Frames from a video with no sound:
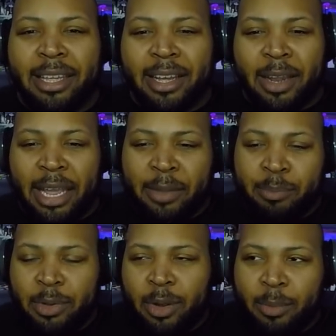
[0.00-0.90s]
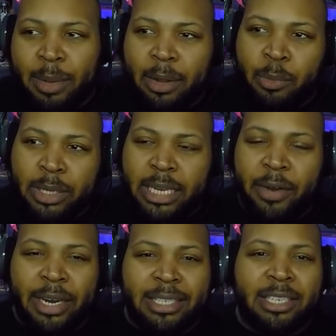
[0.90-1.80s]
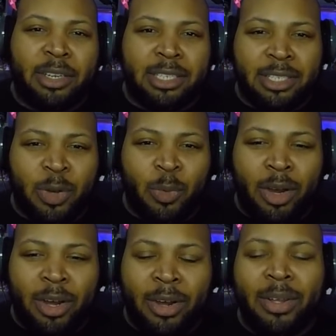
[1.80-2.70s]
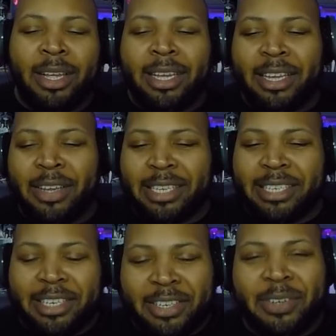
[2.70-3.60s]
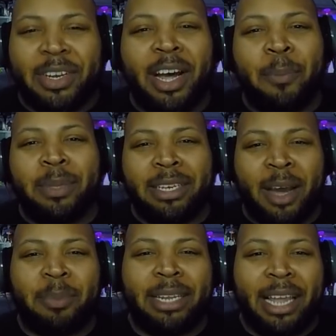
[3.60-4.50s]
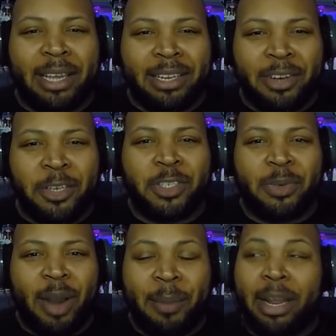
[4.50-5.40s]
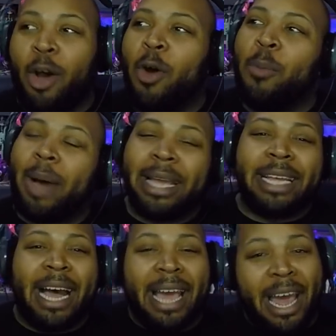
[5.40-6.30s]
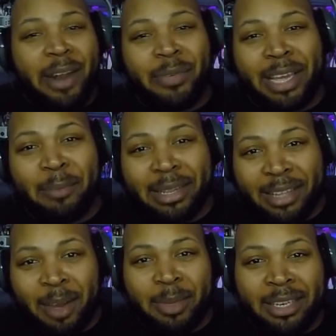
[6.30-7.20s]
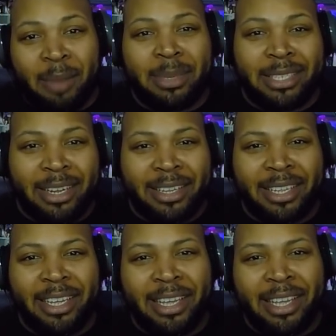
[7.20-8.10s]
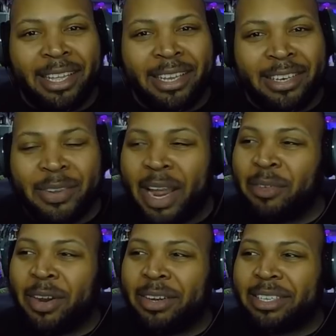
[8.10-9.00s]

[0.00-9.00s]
uh, like you know about what's Harry and sit, sits on the wall. You guys said, dude, the Humpty Dumpty, like nursery rhyme. Like, oh my god, how did I forget about the Humpty Dumpty song? dude, I haven't heard